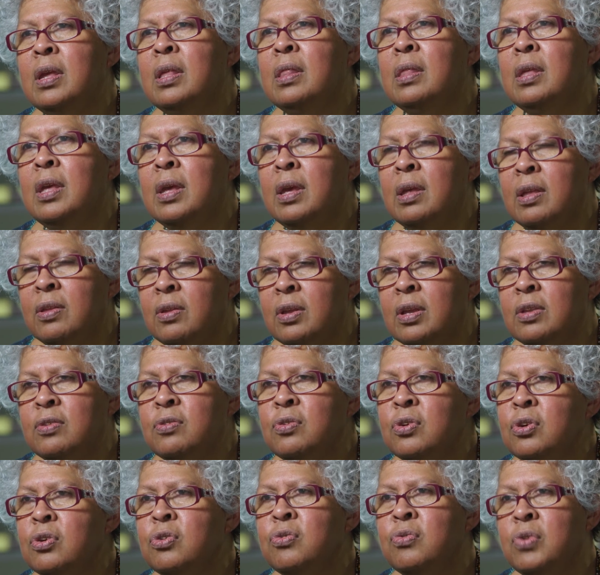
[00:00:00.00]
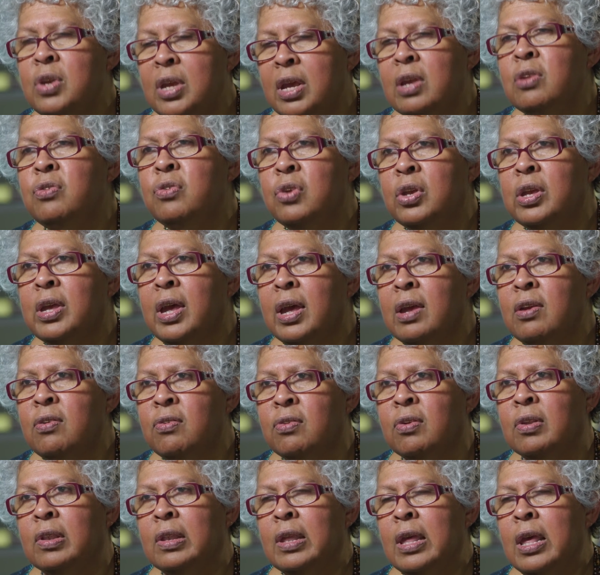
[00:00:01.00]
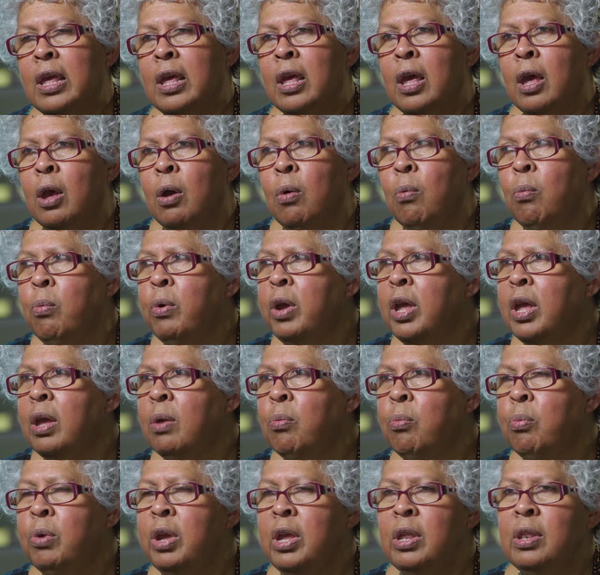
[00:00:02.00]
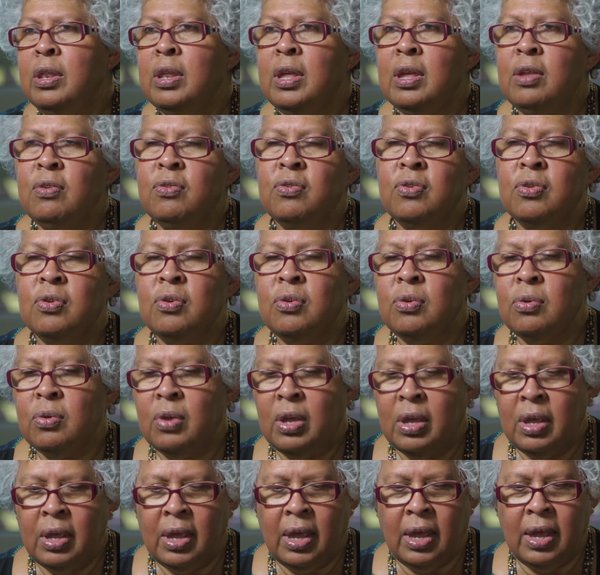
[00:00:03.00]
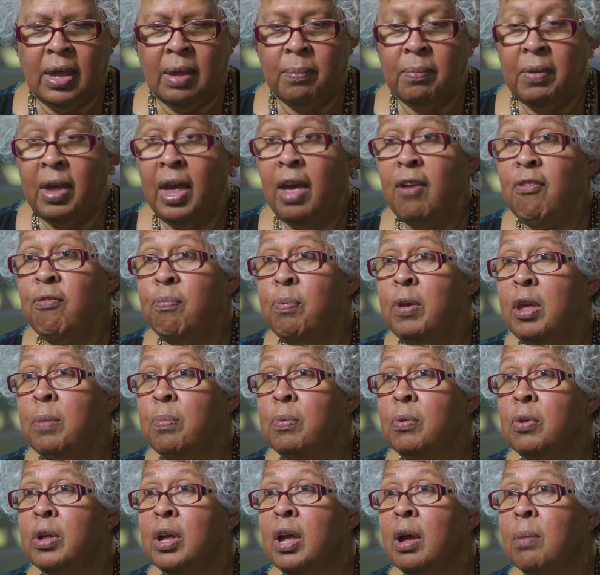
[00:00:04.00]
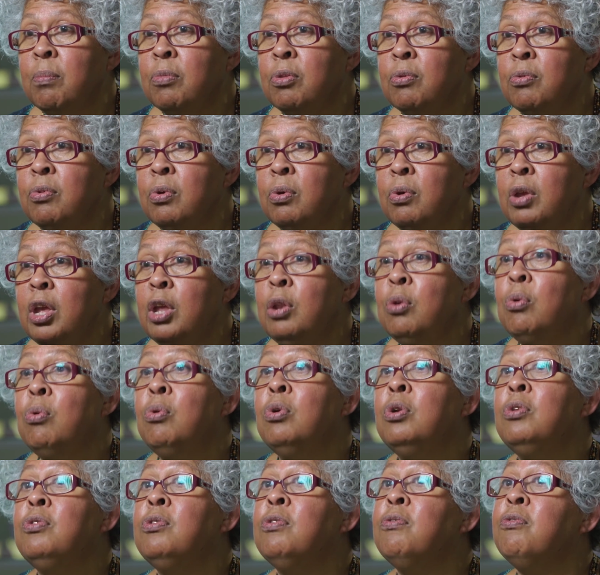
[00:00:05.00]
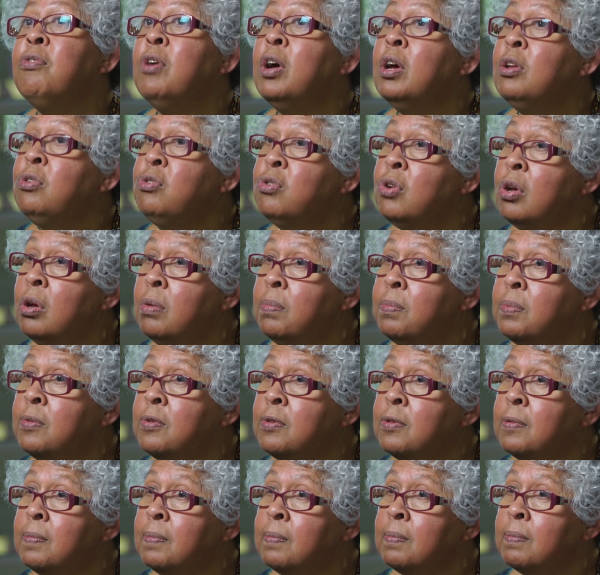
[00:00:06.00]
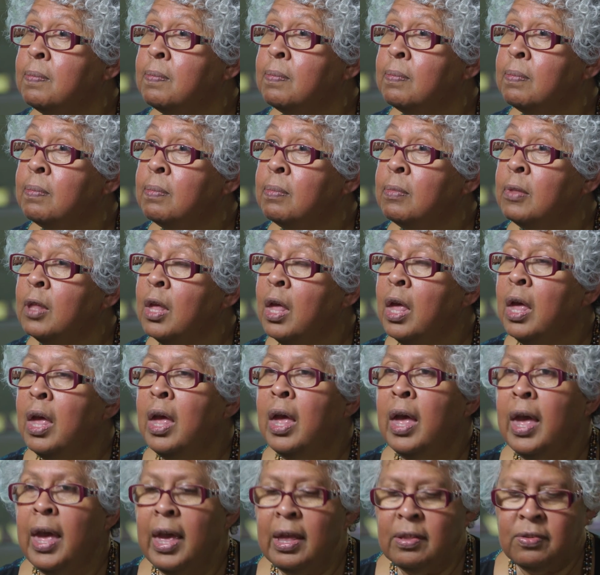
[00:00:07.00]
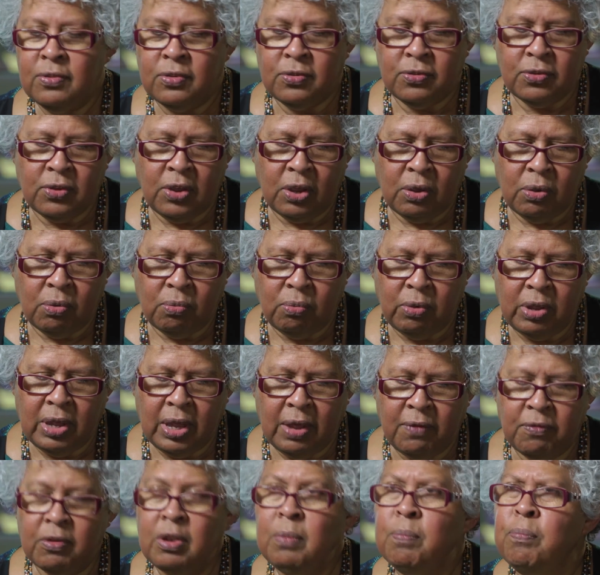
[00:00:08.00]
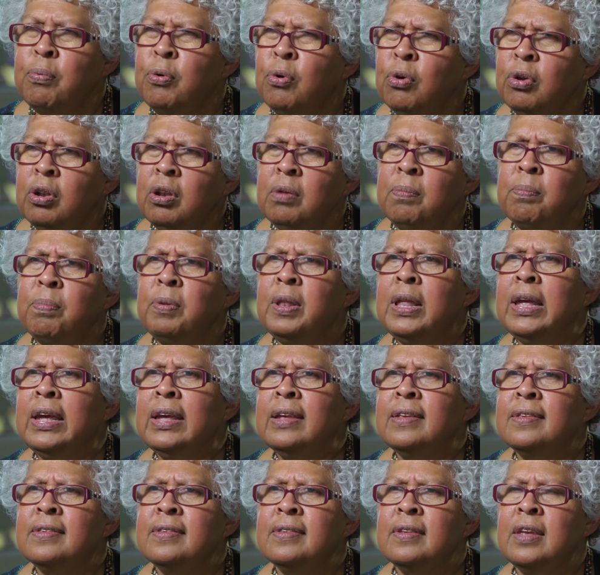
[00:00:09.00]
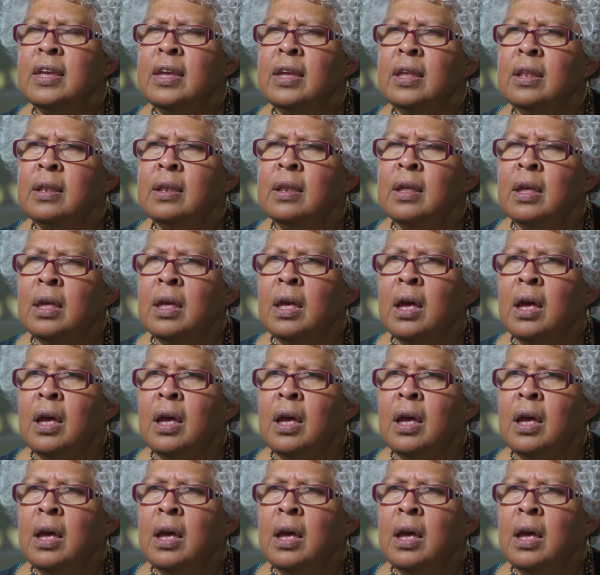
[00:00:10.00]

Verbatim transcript: in the uh, tertiary education, where we need to um, have people come through in order to find jobs. And so we have an important place in